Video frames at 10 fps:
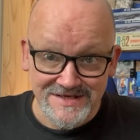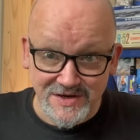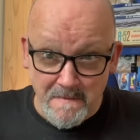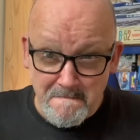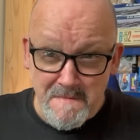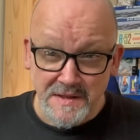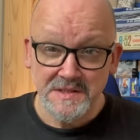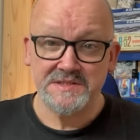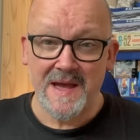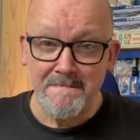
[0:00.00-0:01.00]

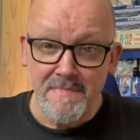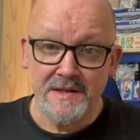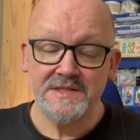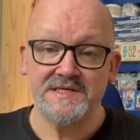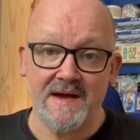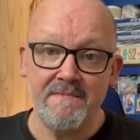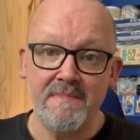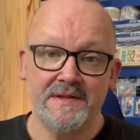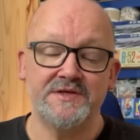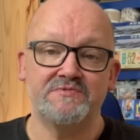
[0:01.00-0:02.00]
months and months and
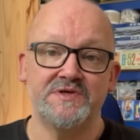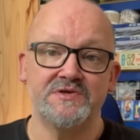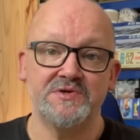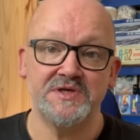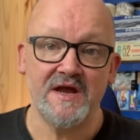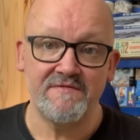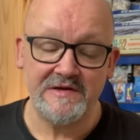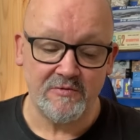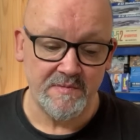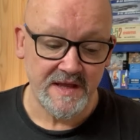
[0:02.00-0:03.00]
months researching every
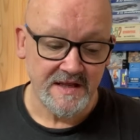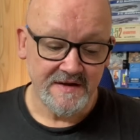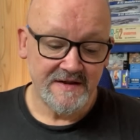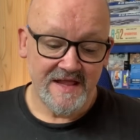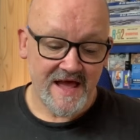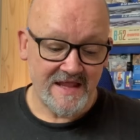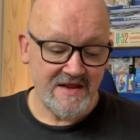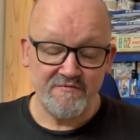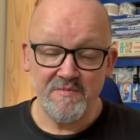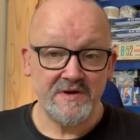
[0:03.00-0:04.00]
little bit. And
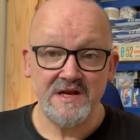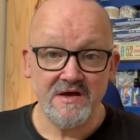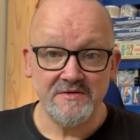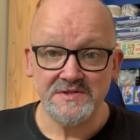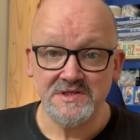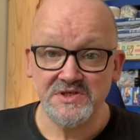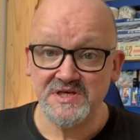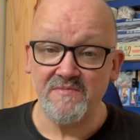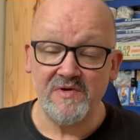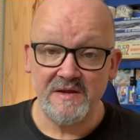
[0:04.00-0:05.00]
everybody knows that
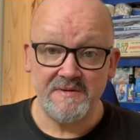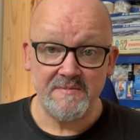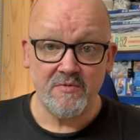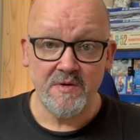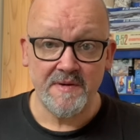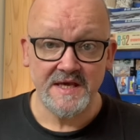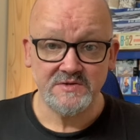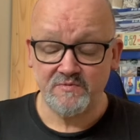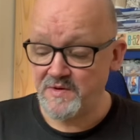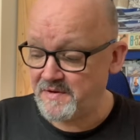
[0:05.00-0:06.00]
generally people
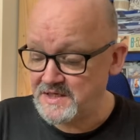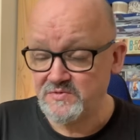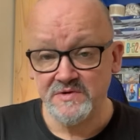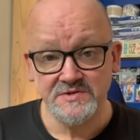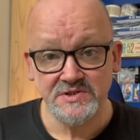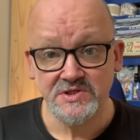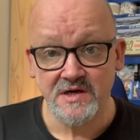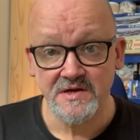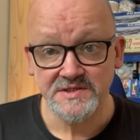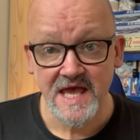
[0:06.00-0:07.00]
replace wheels and
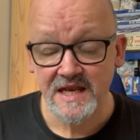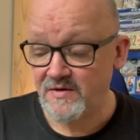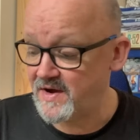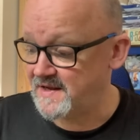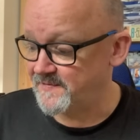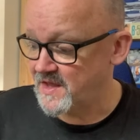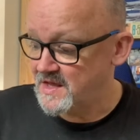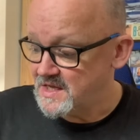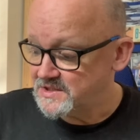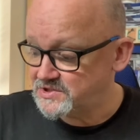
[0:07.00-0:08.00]
tyres anyway.
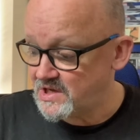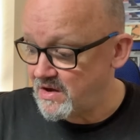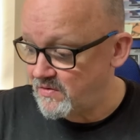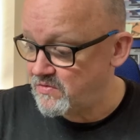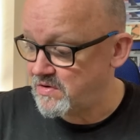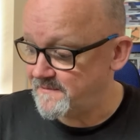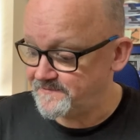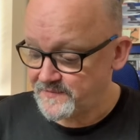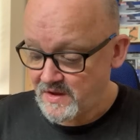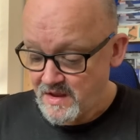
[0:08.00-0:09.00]
So
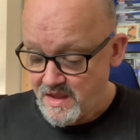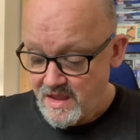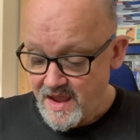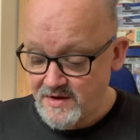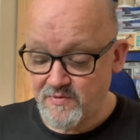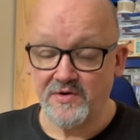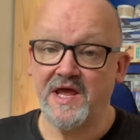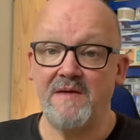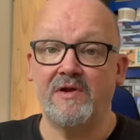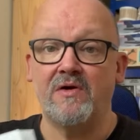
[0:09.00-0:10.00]
Eduard
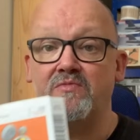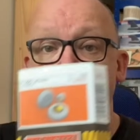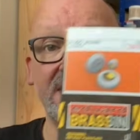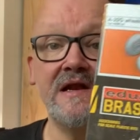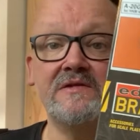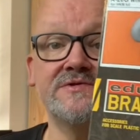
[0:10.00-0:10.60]
came along with their little